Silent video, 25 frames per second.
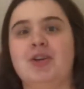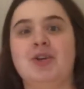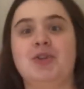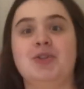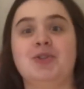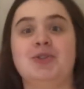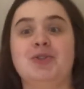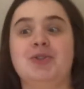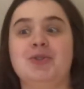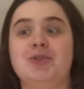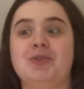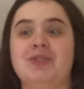
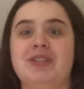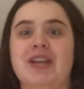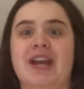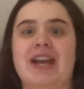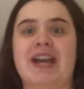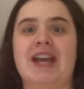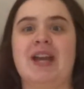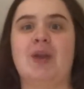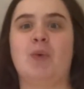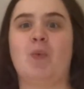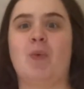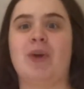
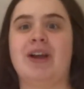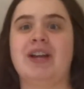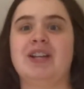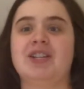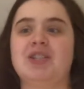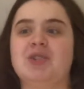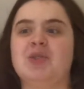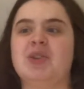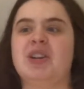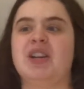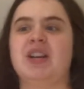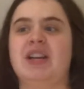Today we're
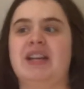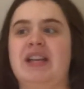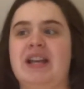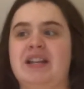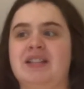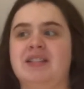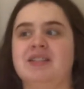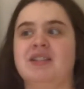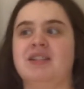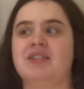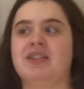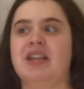doing
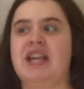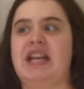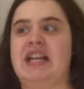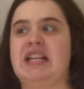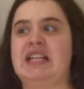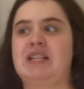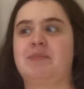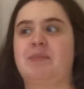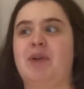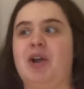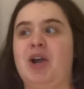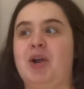yet another
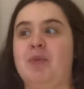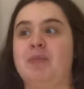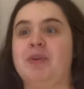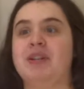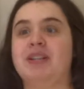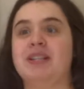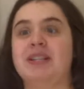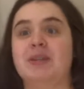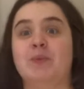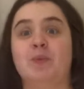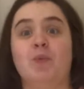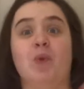
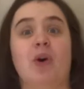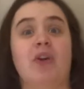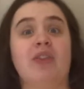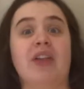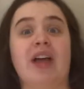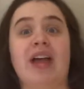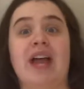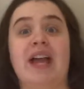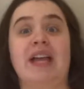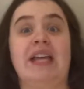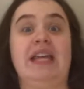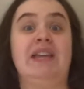experiment in what the
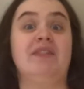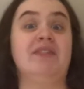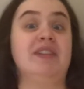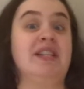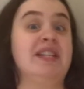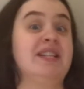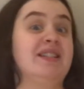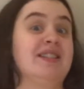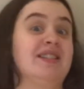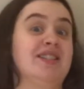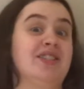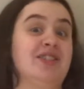heck even
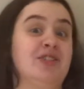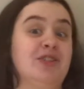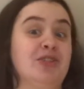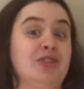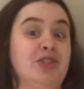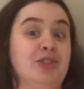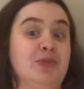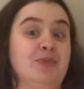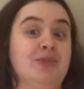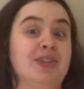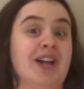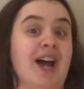is this
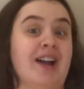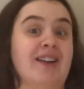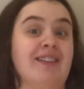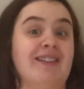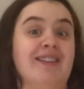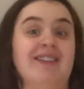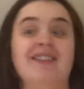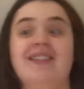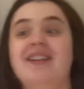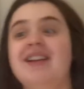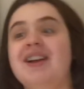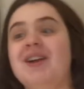YouTube
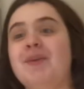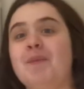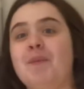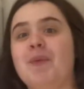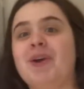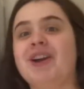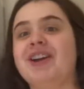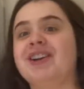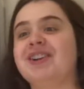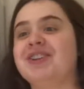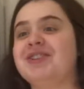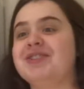channel.
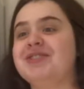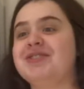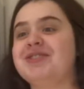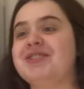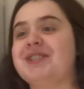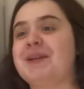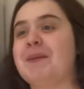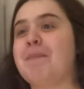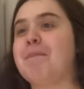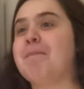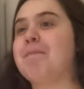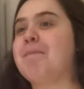We're going to do
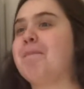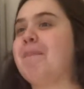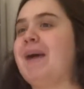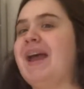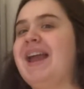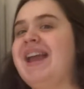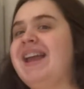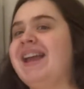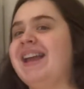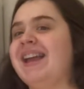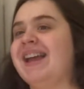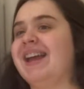some
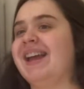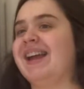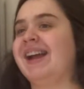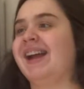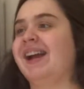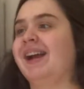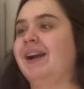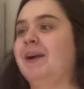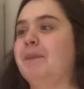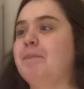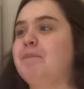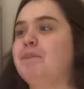baking.